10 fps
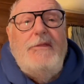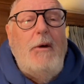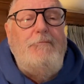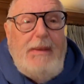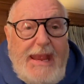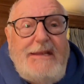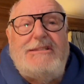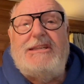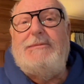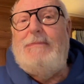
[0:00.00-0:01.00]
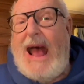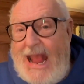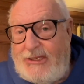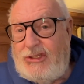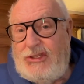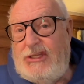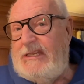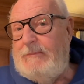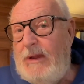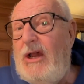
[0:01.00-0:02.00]
the big smash that
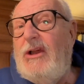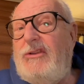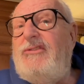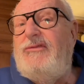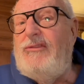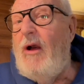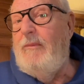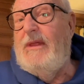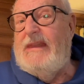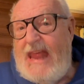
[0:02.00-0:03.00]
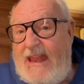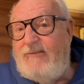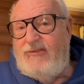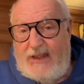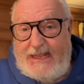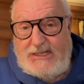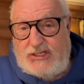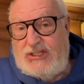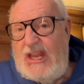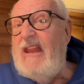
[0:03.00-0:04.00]
emerged from the Netflix
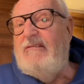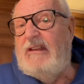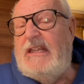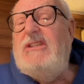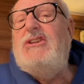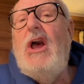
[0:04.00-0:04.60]
series